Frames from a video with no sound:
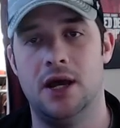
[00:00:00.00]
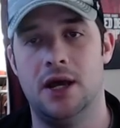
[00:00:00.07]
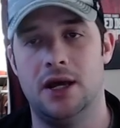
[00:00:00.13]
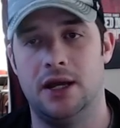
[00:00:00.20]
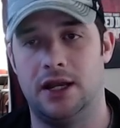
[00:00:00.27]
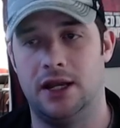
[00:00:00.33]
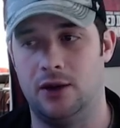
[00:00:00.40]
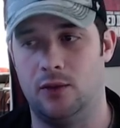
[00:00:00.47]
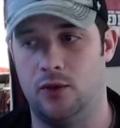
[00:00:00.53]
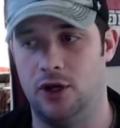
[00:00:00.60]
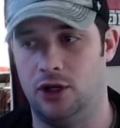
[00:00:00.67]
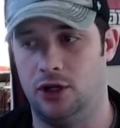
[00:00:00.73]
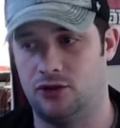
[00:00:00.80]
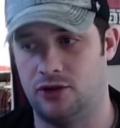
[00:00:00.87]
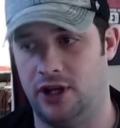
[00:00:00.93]
it will
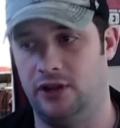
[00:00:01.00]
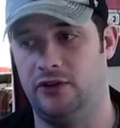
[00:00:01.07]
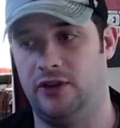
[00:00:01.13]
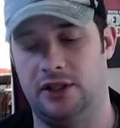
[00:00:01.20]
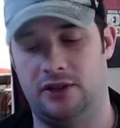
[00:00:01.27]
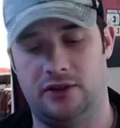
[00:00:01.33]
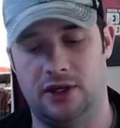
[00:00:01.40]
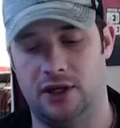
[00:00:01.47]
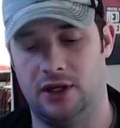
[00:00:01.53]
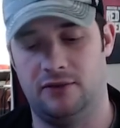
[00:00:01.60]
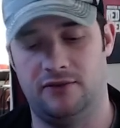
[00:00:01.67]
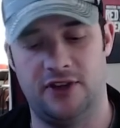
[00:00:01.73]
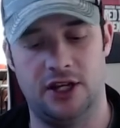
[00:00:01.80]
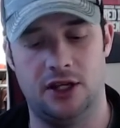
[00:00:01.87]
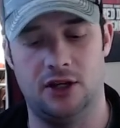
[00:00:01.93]
translate
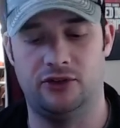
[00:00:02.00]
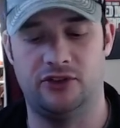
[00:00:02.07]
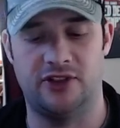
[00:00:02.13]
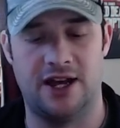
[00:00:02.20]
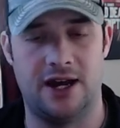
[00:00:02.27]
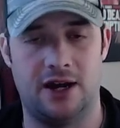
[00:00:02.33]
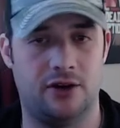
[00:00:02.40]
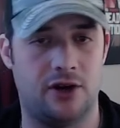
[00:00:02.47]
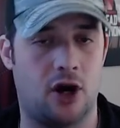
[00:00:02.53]
video, sound, all my